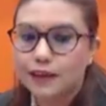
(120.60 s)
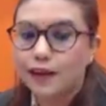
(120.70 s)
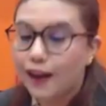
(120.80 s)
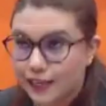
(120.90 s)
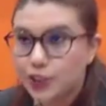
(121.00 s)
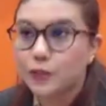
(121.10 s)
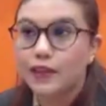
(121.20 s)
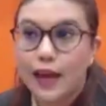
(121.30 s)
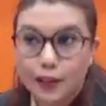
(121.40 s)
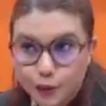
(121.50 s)
aligns with
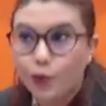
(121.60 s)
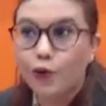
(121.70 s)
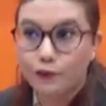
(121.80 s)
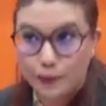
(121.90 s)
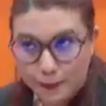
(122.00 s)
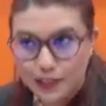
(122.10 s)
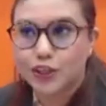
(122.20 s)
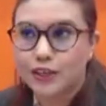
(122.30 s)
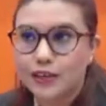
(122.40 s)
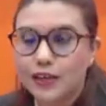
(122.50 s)
the health goal of the
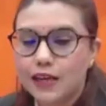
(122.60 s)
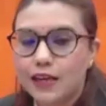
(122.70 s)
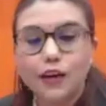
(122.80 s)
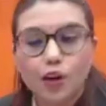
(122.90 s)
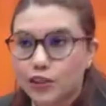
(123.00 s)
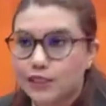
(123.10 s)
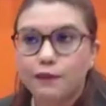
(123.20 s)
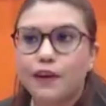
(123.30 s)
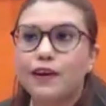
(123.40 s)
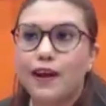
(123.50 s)
patient across
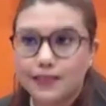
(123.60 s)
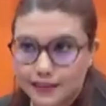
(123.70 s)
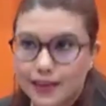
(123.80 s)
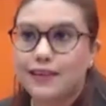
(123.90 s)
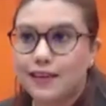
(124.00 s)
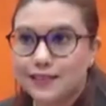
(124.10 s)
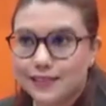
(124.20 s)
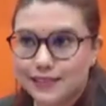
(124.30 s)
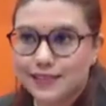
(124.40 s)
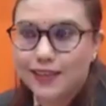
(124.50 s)
different health
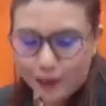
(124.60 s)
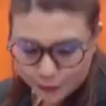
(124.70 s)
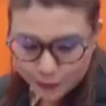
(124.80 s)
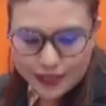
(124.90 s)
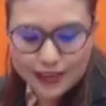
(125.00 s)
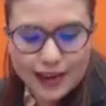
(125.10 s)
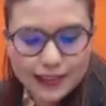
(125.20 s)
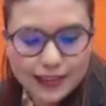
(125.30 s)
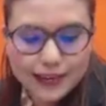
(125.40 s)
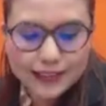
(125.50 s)
settings. Okay,
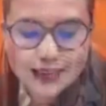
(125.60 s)
and then